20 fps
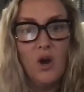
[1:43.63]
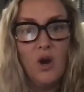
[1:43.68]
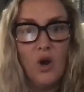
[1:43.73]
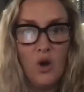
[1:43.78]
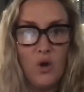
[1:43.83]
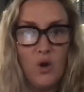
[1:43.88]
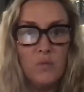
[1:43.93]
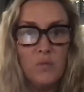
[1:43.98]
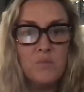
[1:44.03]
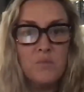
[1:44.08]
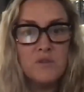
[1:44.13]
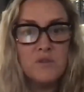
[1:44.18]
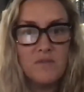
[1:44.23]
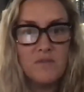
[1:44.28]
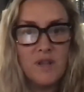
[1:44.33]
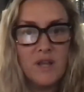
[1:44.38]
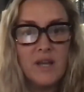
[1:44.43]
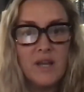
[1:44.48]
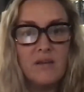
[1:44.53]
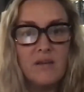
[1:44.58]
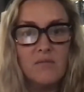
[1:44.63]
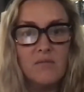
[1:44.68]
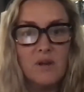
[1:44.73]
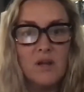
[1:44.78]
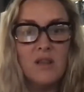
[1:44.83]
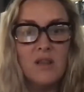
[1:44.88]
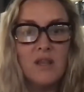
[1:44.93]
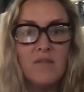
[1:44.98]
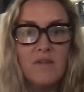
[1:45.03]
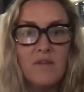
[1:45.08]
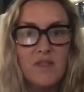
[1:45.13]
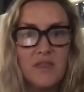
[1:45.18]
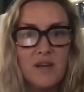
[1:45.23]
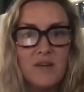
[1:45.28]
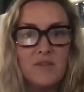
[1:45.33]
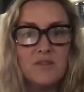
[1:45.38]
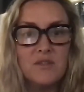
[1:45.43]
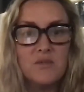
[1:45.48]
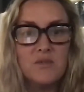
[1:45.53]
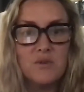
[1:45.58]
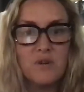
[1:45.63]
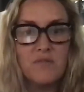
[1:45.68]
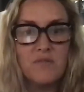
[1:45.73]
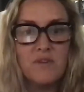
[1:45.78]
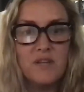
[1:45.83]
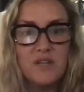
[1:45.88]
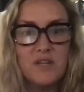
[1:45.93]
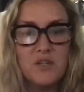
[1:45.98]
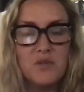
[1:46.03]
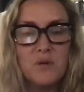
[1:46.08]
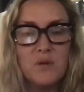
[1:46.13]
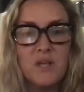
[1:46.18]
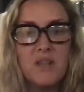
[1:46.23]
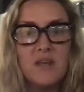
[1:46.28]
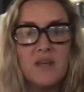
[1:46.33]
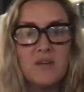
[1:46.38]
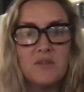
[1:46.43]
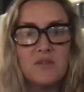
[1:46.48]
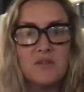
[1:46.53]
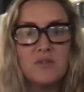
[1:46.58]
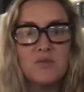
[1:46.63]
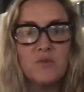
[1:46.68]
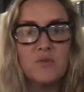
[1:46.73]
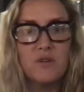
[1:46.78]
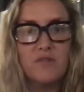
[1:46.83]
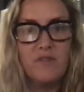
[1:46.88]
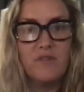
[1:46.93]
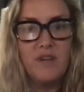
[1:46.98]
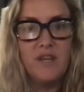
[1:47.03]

homes of like 11,000 square feet to 20,000 square